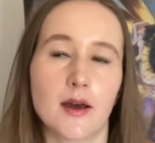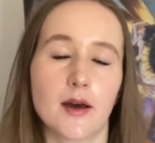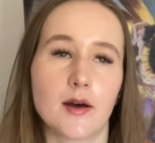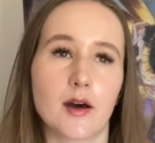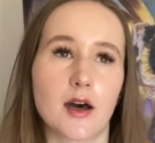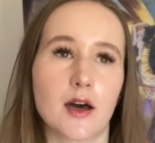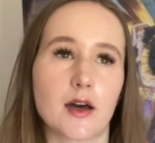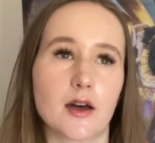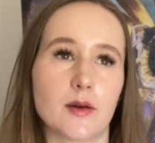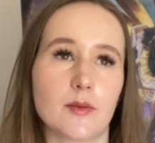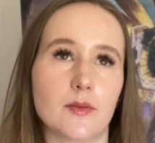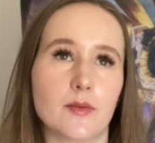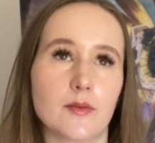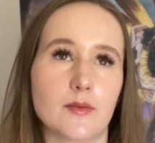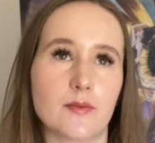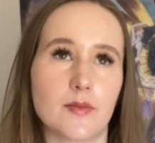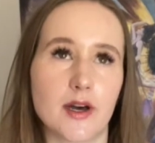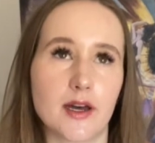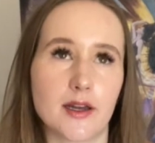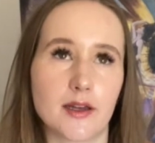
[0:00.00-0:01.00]
Um,
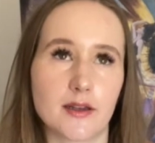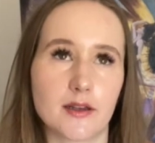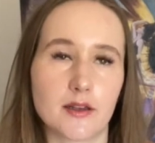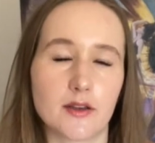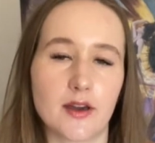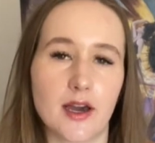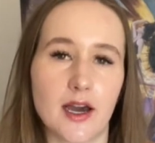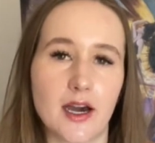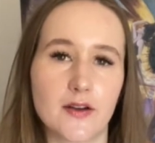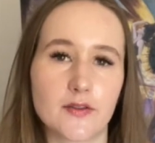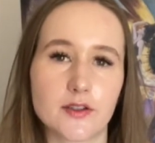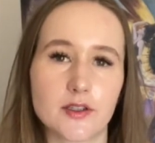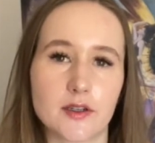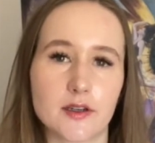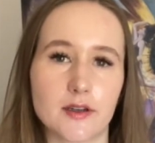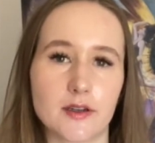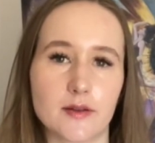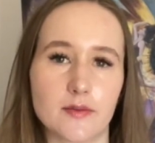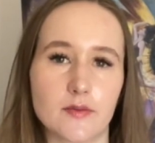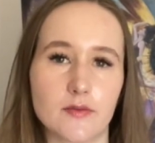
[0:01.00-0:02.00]
but you have
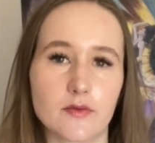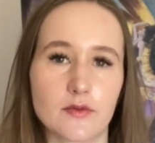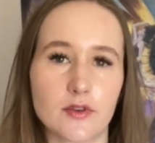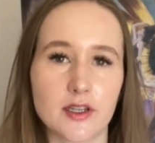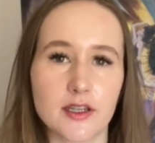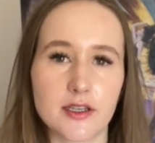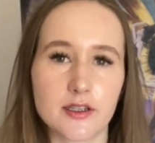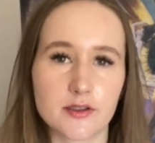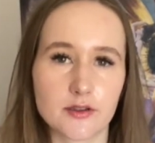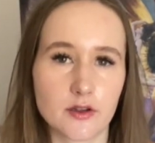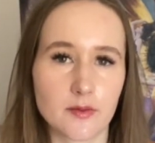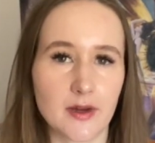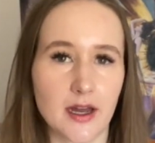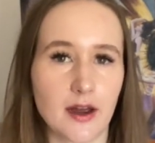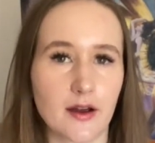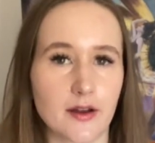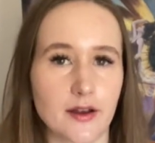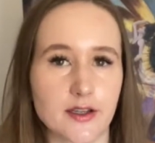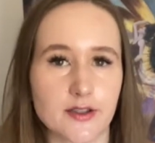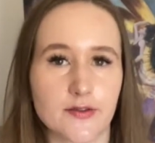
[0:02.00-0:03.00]
to really zoom
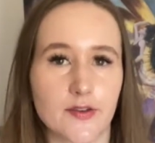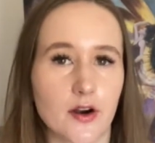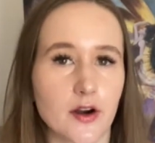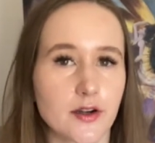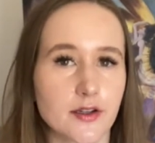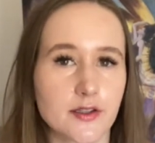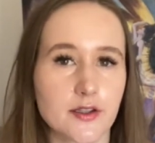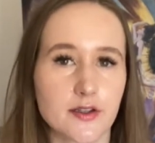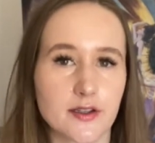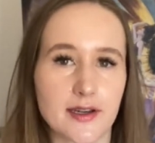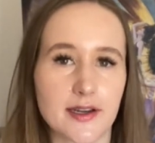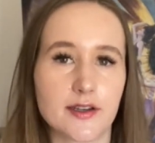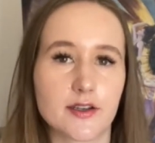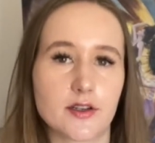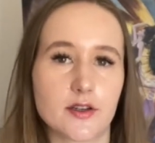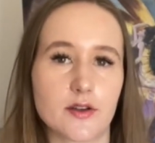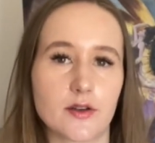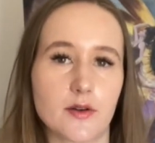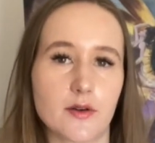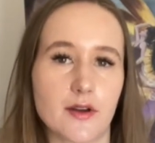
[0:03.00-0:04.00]
out as far as you need
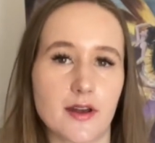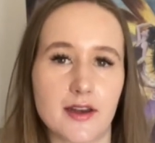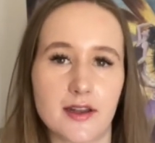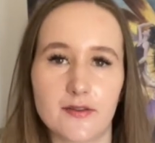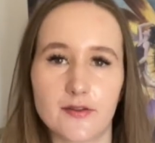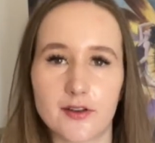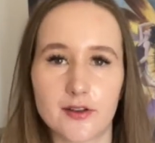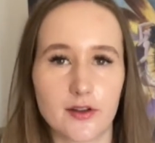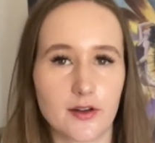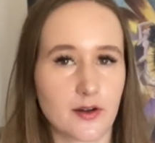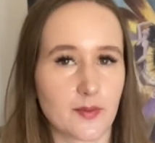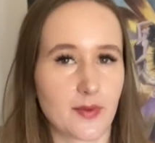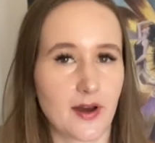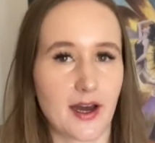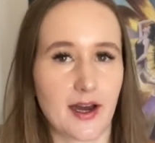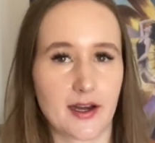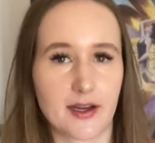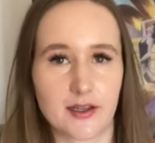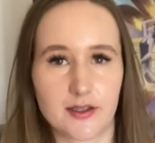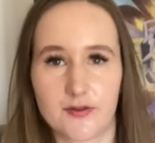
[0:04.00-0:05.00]
to, and even look
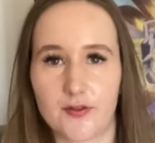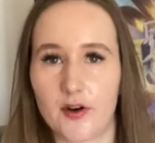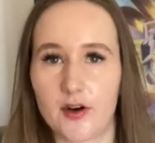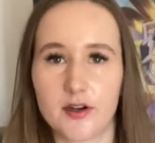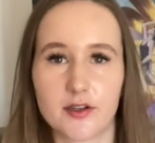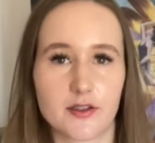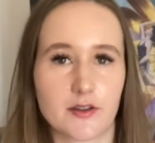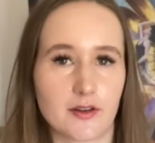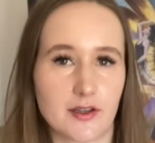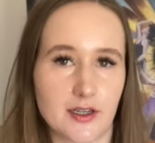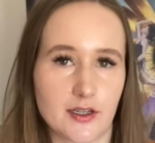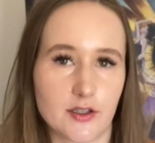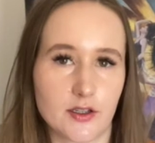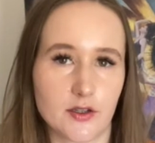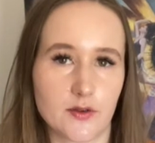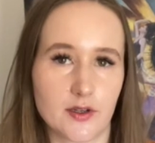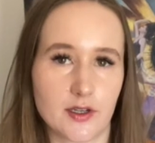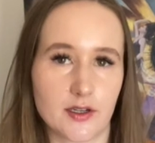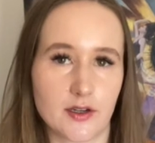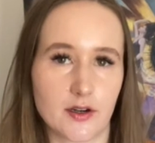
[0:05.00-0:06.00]
back as far as you need to
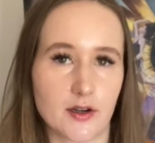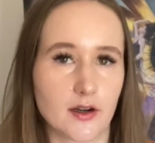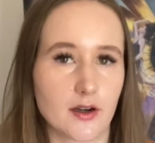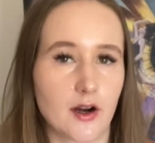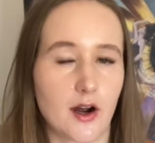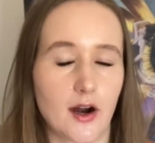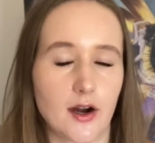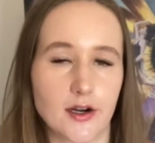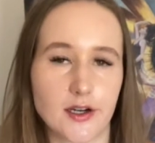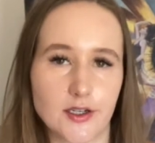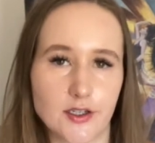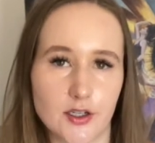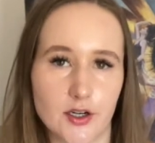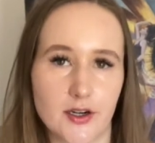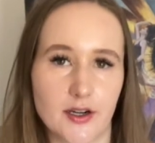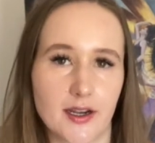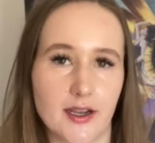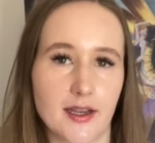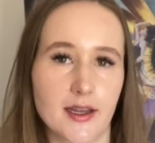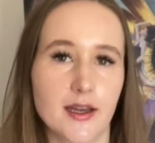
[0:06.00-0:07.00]
in your art
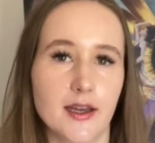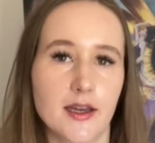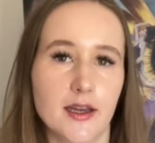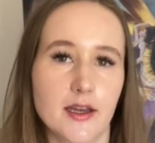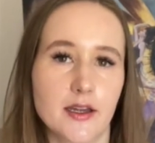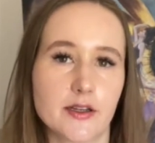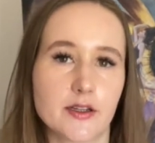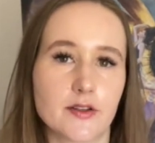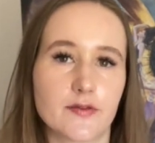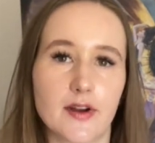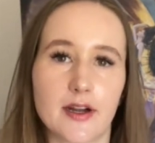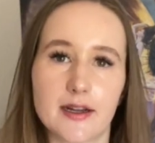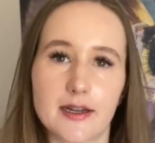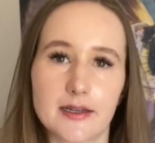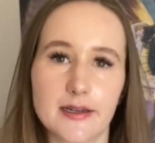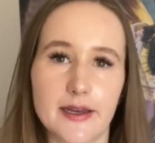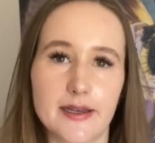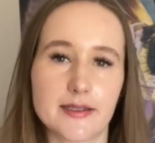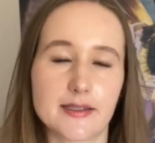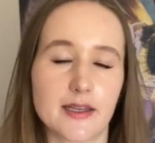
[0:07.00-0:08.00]
journey, to
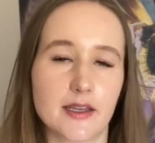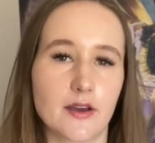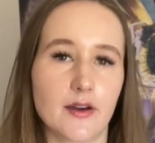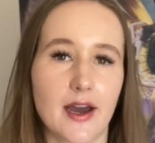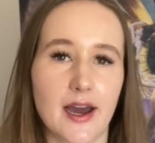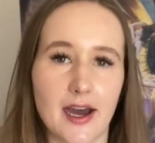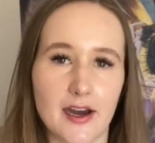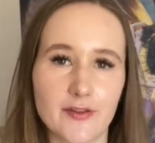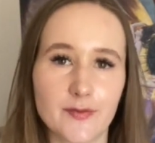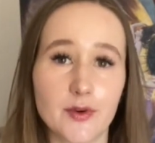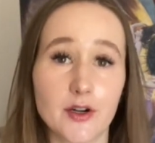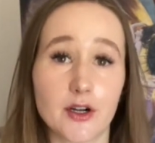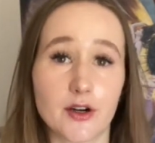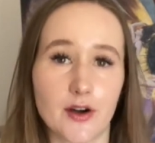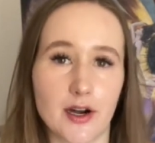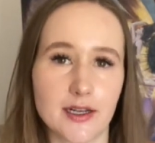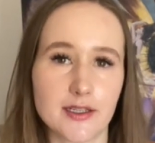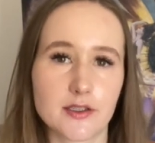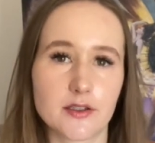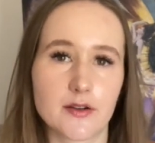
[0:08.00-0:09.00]
recognize that you have
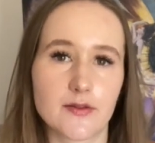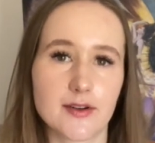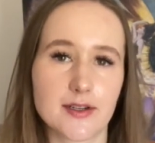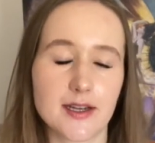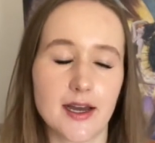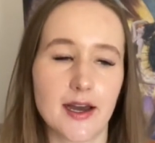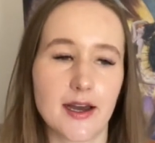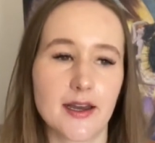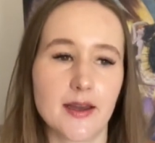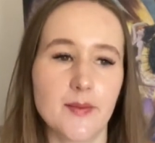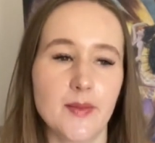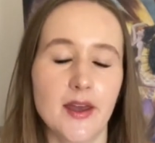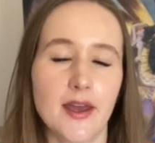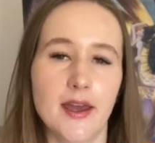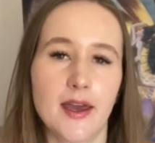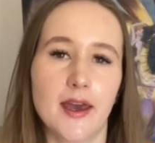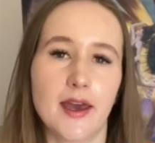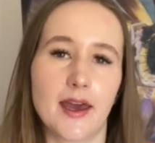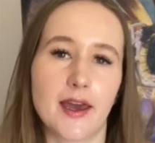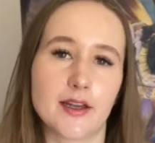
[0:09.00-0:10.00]
progressed over time,
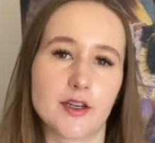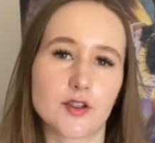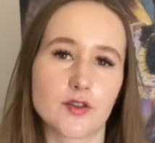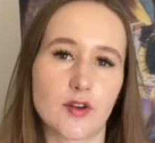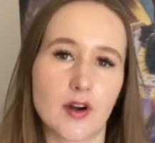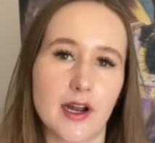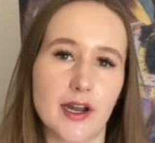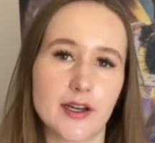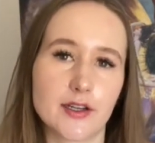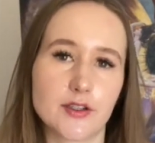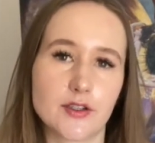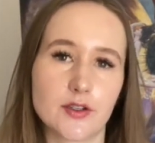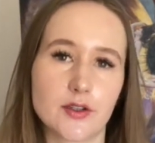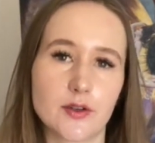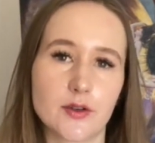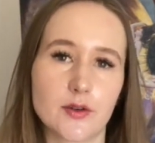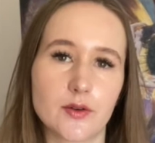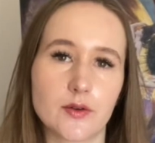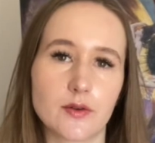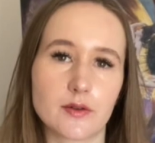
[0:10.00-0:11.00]
and try
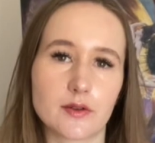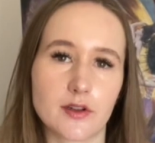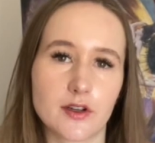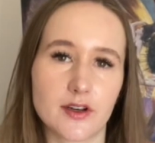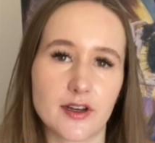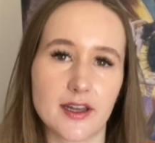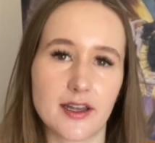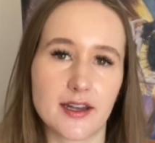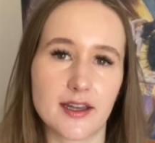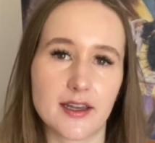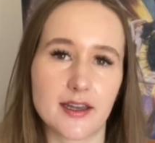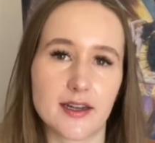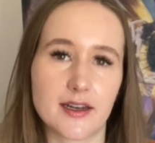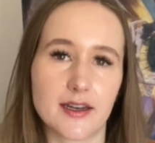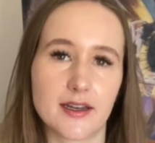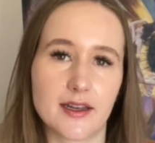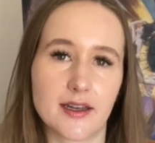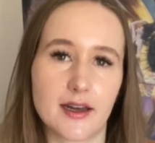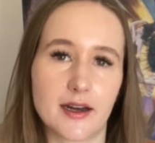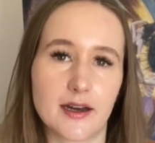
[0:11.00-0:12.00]
to look at it
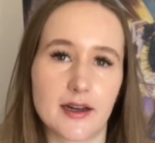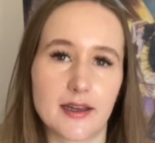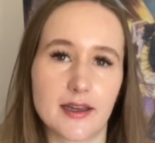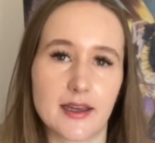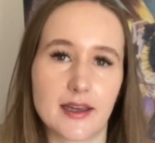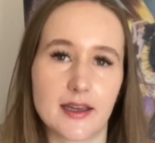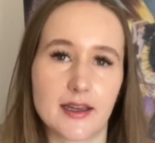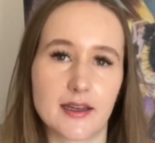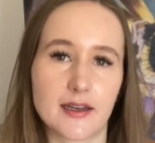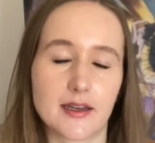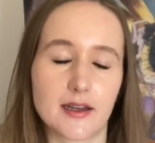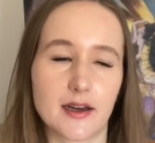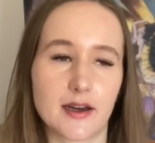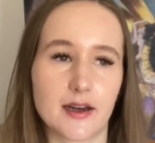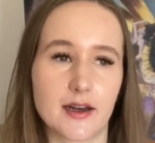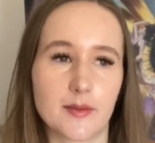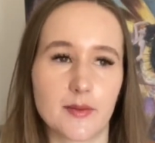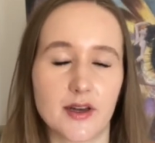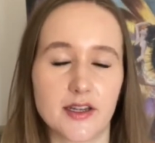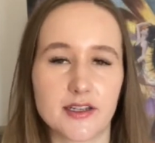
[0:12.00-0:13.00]
in
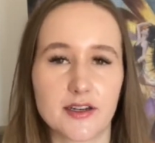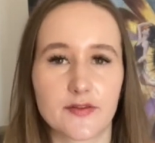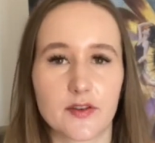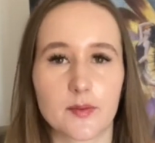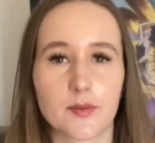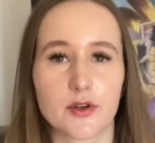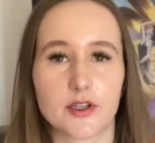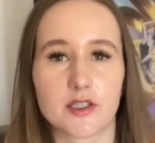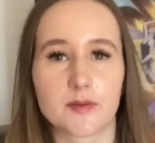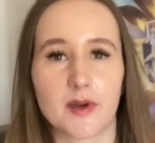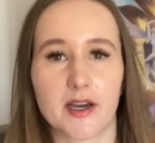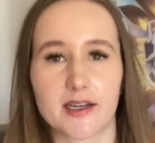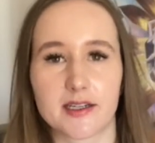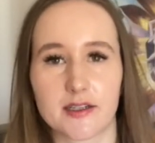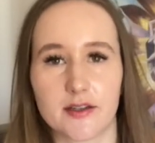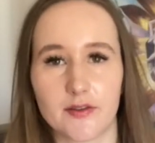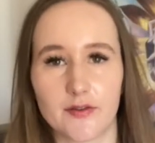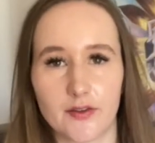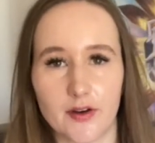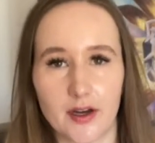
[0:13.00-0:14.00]
um, a different
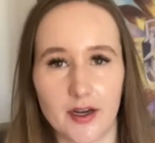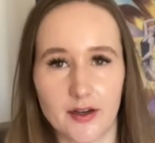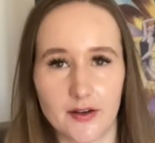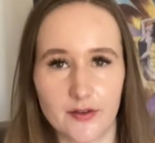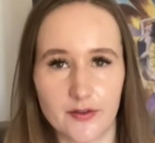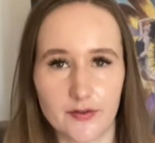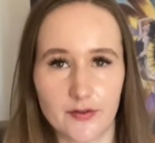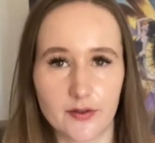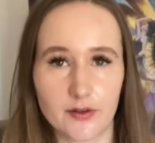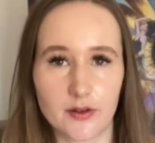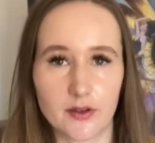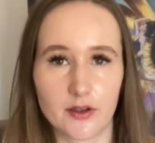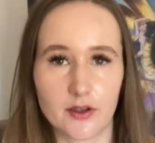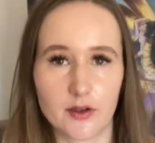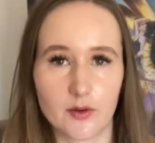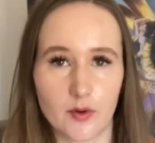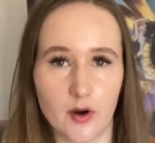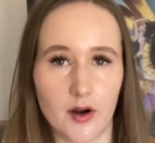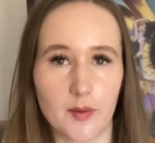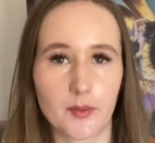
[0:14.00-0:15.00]
perspective of
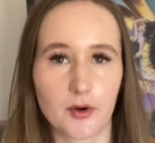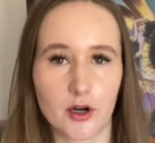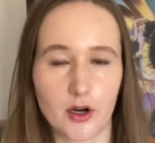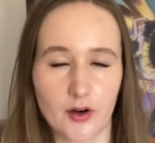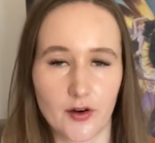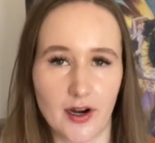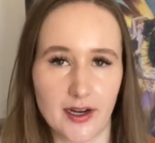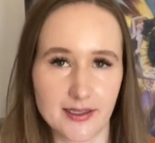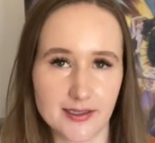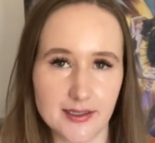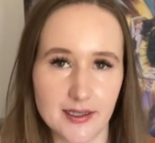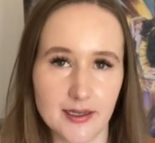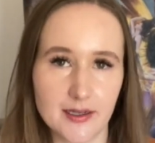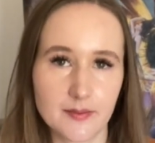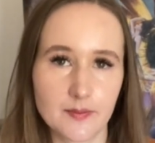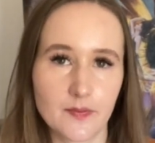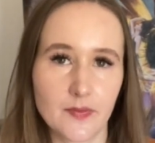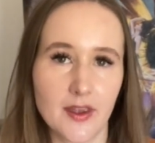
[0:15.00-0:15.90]
you are progressing.